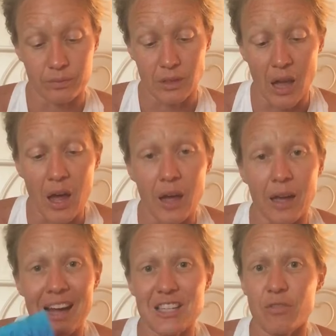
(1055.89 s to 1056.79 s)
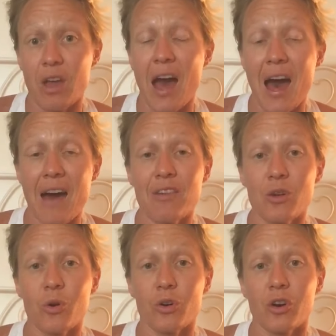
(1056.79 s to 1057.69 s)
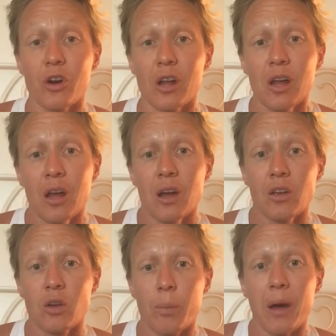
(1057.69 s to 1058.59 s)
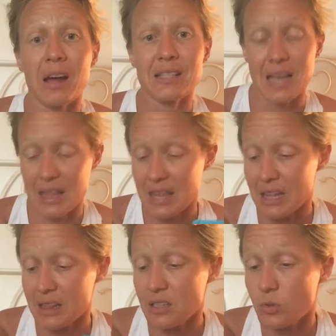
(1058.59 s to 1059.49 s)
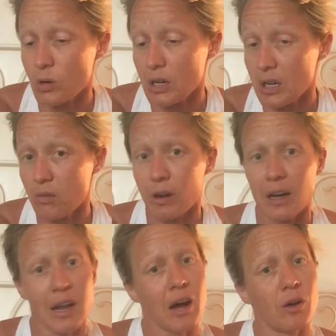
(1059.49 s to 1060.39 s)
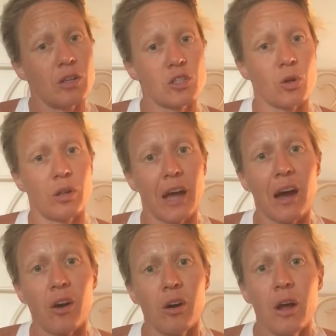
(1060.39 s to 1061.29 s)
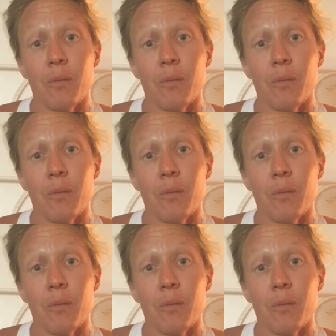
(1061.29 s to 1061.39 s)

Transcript: yeah, guys, if you haven't ordered your box, I think this one right now is sold out.